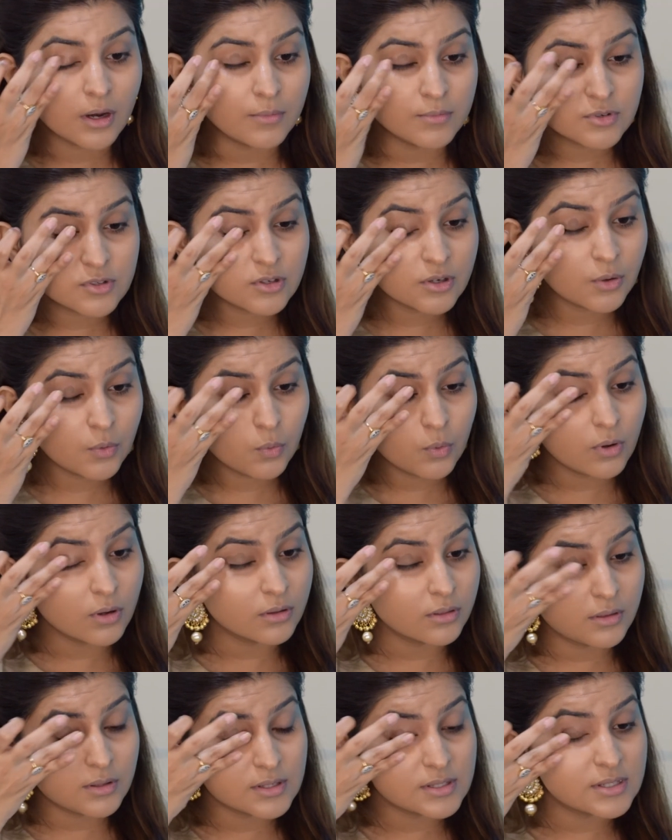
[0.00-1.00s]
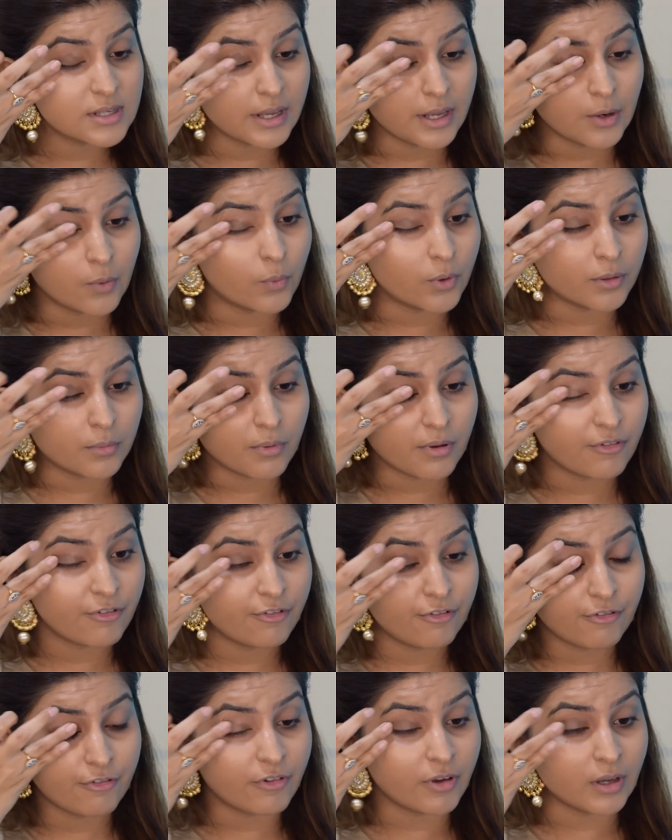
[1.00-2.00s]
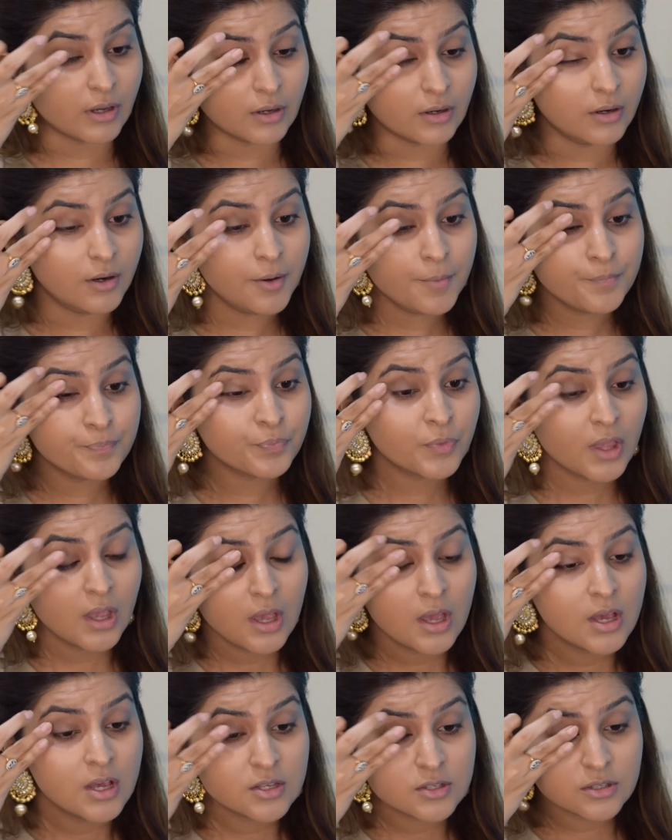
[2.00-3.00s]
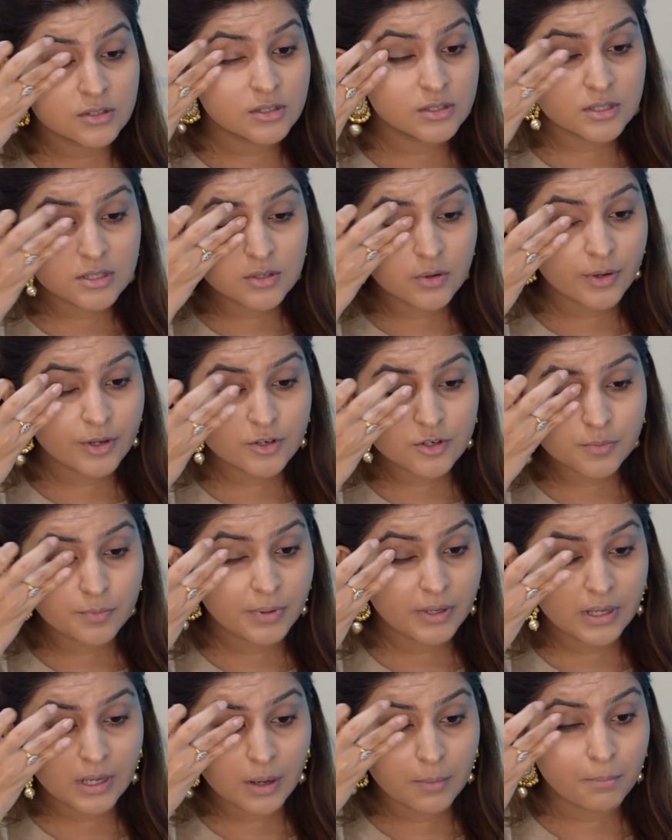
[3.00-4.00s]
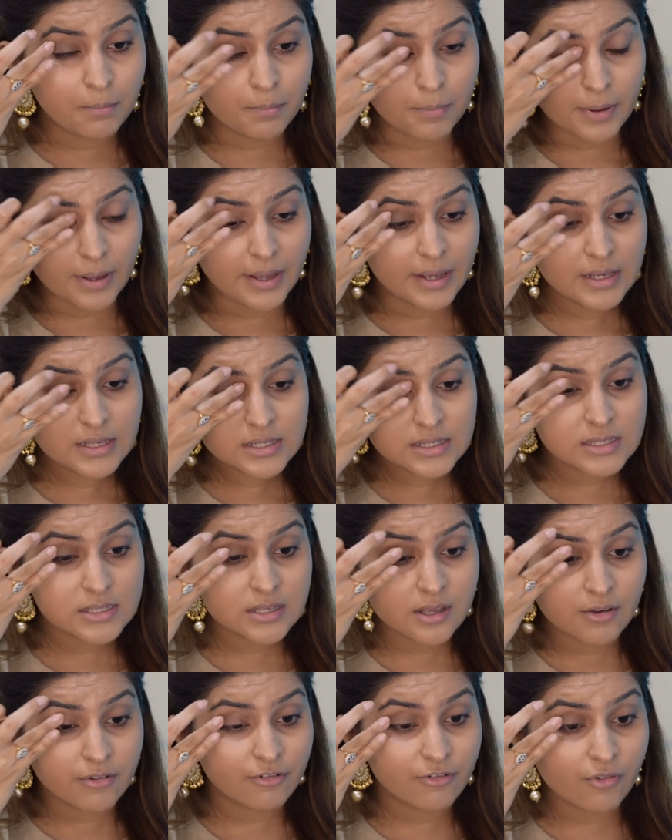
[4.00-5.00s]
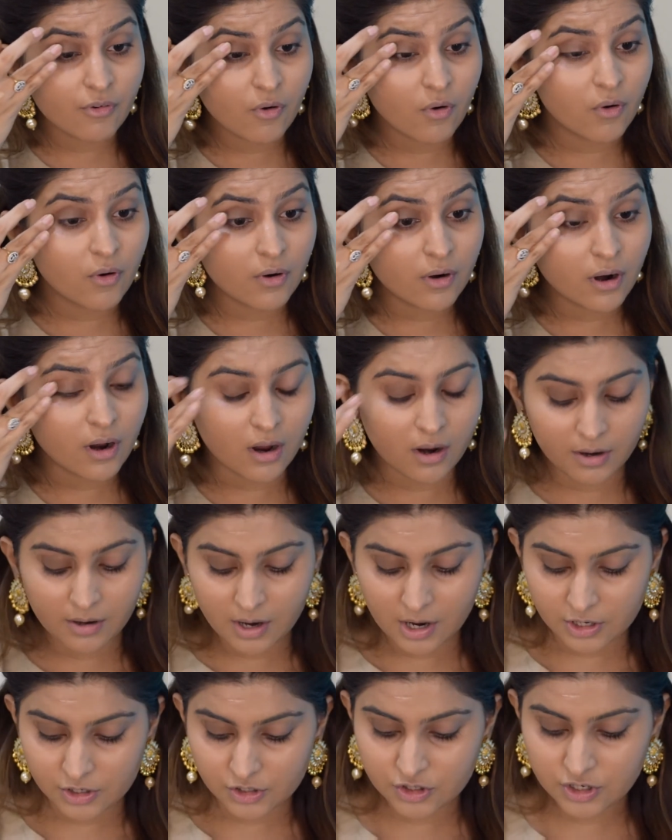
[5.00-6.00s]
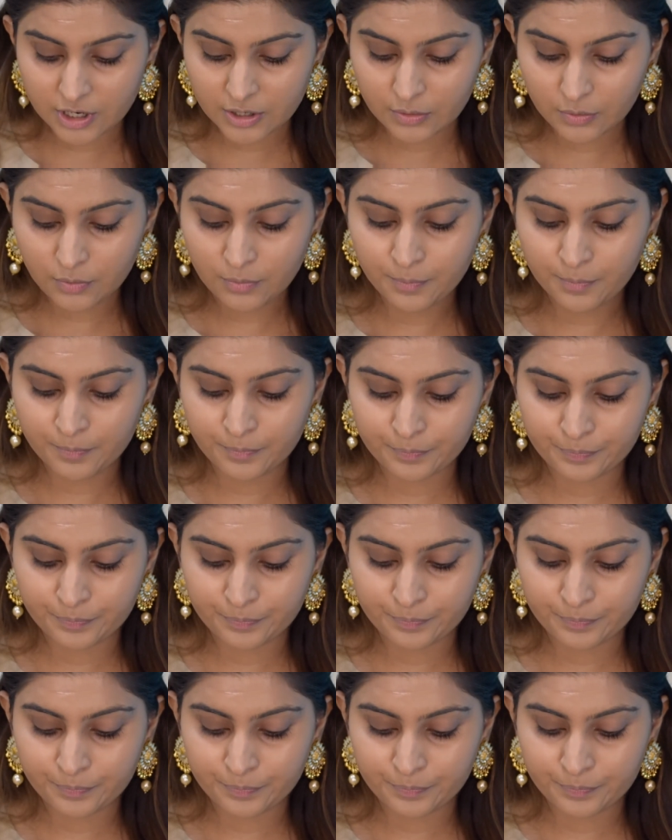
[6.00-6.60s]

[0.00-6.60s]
just going to work this in with my finger. So this is going to be a base for our eyeshadow. And